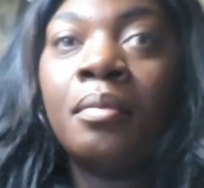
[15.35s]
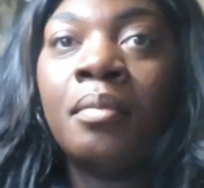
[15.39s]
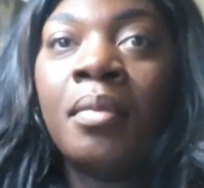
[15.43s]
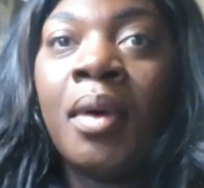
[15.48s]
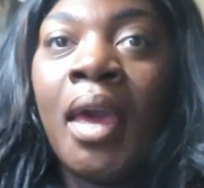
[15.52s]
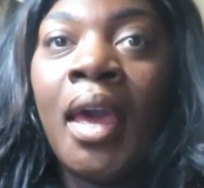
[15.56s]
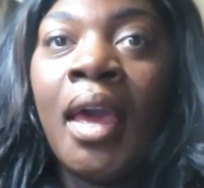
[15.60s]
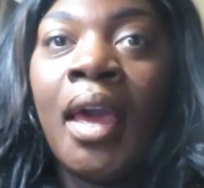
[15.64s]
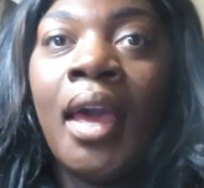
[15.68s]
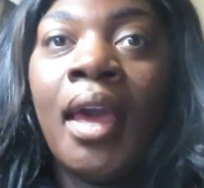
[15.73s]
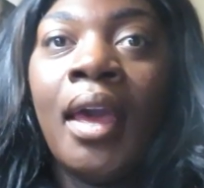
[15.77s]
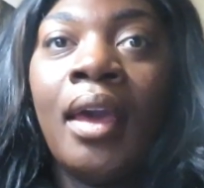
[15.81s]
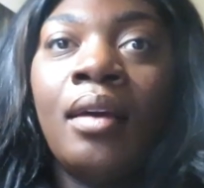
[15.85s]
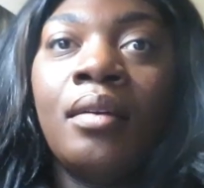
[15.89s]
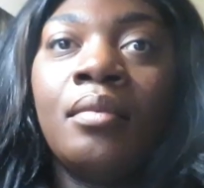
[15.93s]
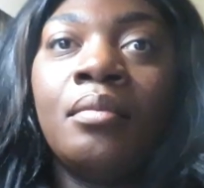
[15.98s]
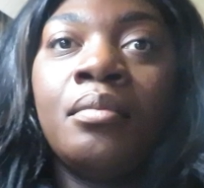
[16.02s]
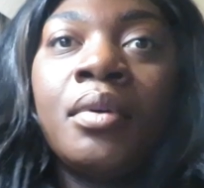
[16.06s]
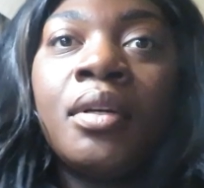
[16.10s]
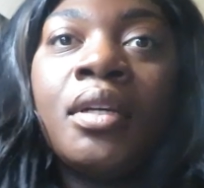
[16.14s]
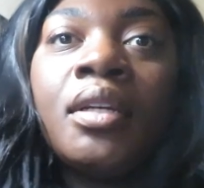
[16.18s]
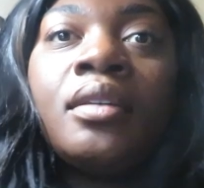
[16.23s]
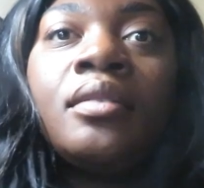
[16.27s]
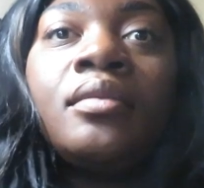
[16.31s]

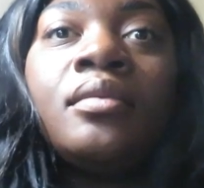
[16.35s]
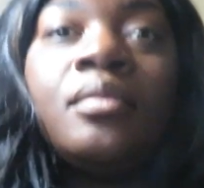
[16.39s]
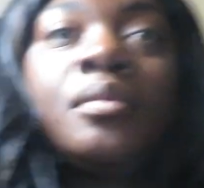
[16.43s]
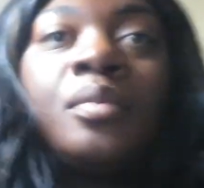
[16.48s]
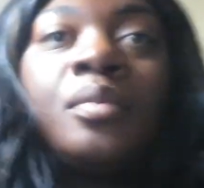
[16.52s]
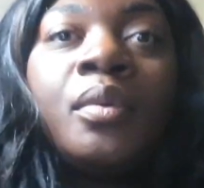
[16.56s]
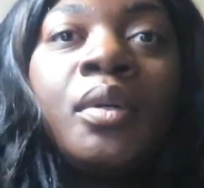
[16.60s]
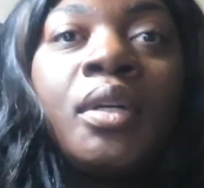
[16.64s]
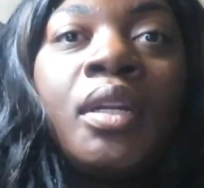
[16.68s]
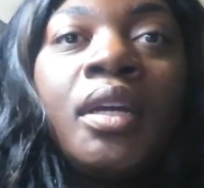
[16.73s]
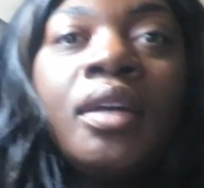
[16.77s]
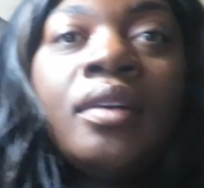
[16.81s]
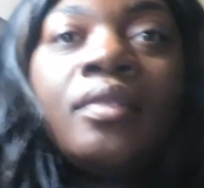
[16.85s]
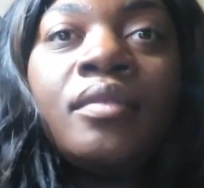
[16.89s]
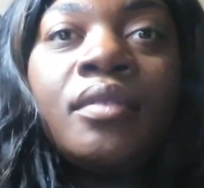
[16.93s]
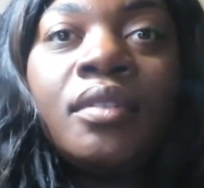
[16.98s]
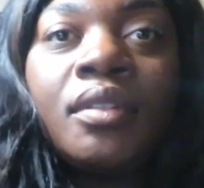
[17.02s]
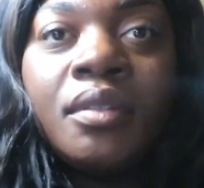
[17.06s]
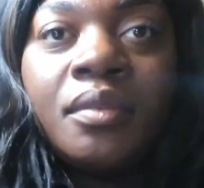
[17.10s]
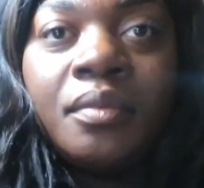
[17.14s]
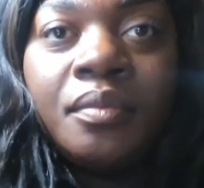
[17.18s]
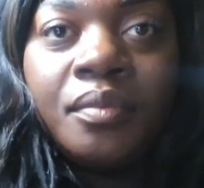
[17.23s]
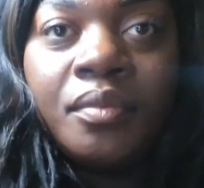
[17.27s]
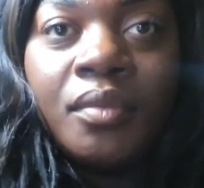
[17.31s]
bad, but
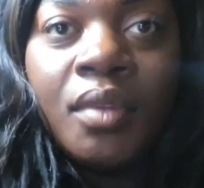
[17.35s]
whatever.